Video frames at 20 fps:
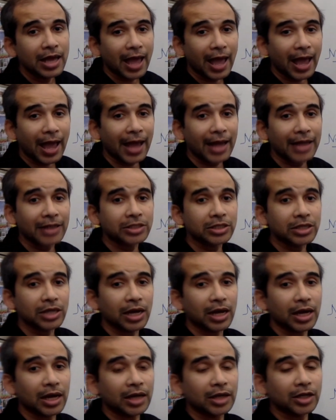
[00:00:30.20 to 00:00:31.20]
And
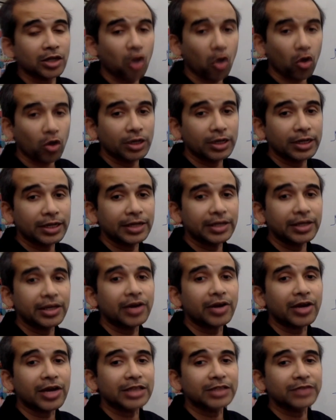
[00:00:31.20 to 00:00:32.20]

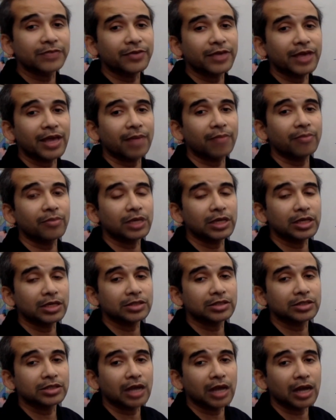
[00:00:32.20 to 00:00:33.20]
nonlinear SVM
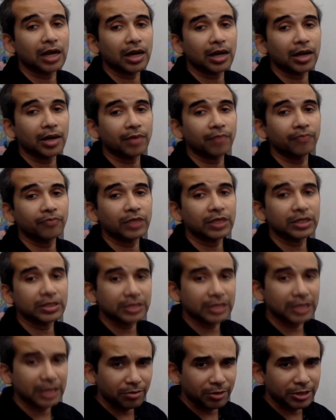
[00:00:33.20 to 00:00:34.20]
is a
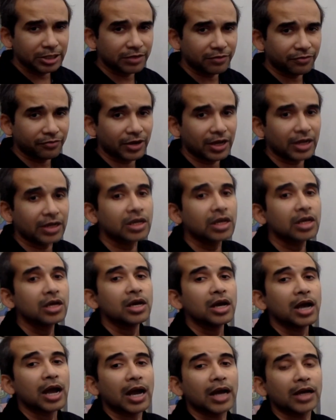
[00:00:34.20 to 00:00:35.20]
little bit different.
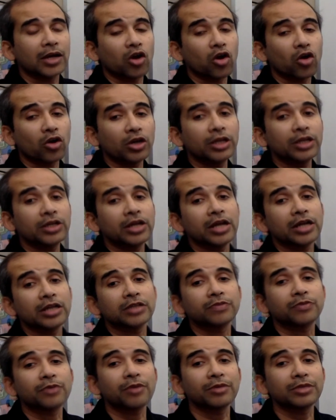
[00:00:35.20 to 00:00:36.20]
Nonlinear
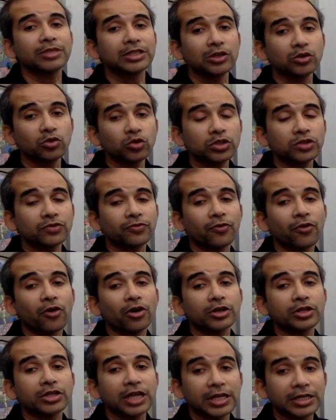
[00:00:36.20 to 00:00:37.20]
SVM is used
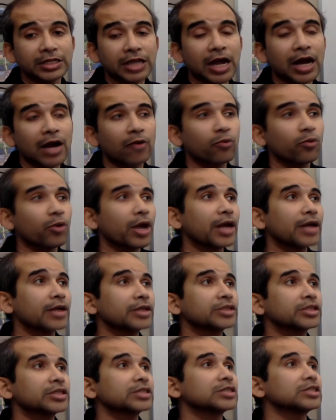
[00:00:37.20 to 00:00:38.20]
for data where
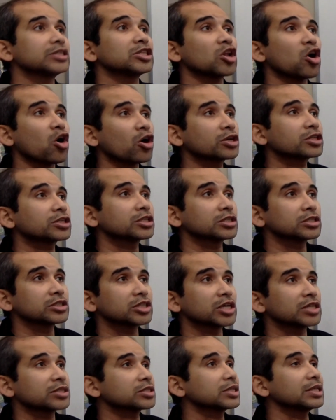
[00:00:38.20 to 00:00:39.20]
it is not
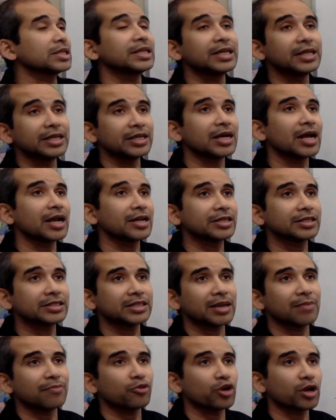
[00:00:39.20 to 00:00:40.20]
just linearly
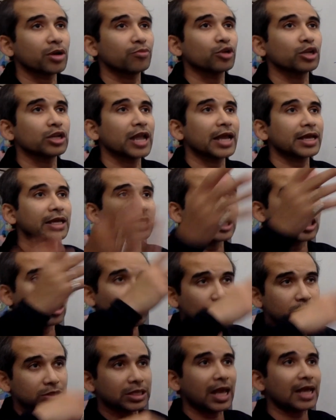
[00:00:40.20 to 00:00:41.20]
separable, like it
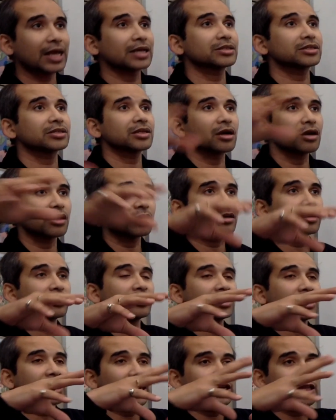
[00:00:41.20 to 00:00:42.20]
looks like a
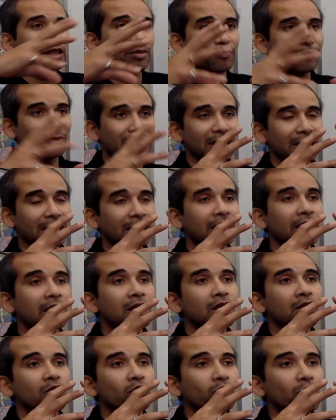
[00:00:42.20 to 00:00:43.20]
circle, and in the middle
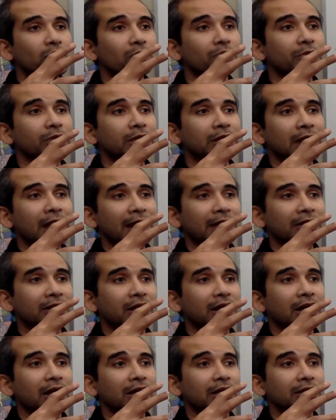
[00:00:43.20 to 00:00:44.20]
will be like
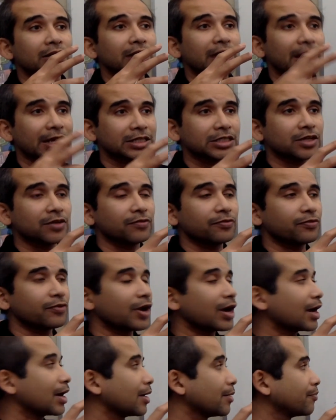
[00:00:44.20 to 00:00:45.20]
the negative
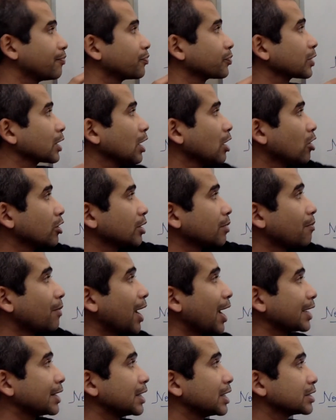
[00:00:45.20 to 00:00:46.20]
or the
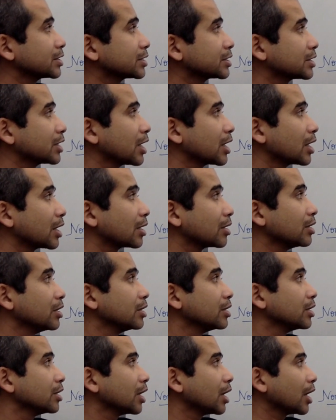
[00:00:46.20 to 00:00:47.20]
minus
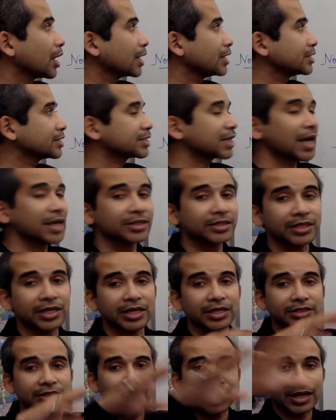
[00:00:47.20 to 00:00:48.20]

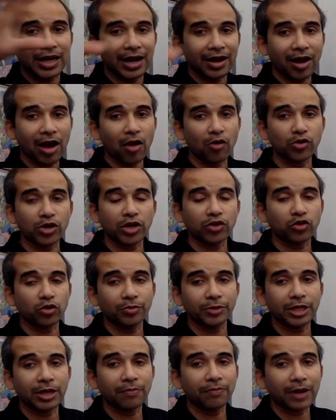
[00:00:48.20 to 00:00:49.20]
instances, and around it
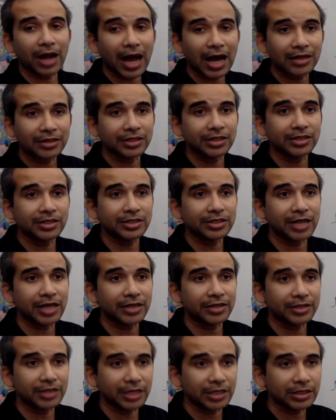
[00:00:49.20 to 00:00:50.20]
will be the plus
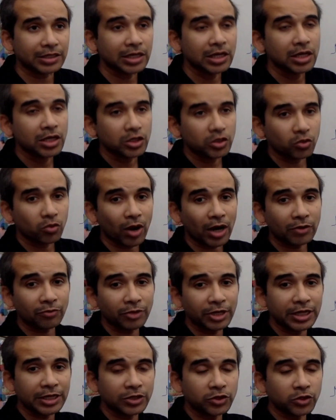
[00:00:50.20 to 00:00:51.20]
instances. So what
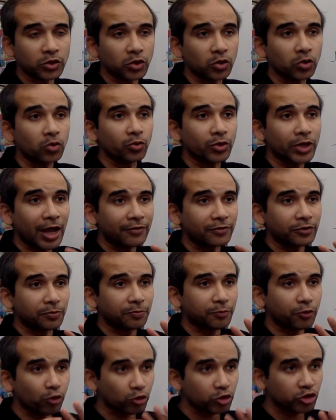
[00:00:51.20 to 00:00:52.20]
we need to do, we have to
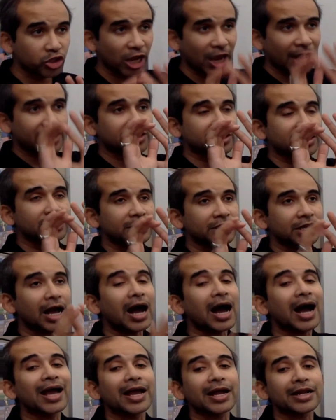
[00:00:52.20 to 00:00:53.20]
project it in a
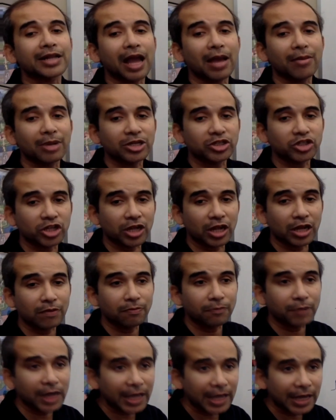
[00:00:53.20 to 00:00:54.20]
higher dimensional
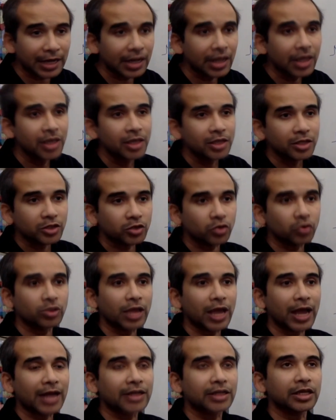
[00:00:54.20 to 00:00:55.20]
plane, so
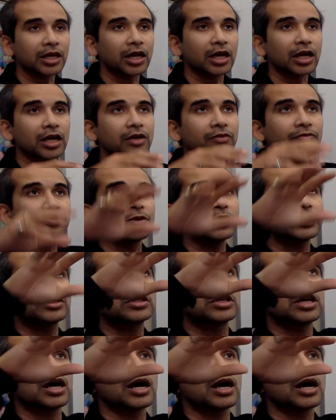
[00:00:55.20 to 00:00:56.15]
that if it's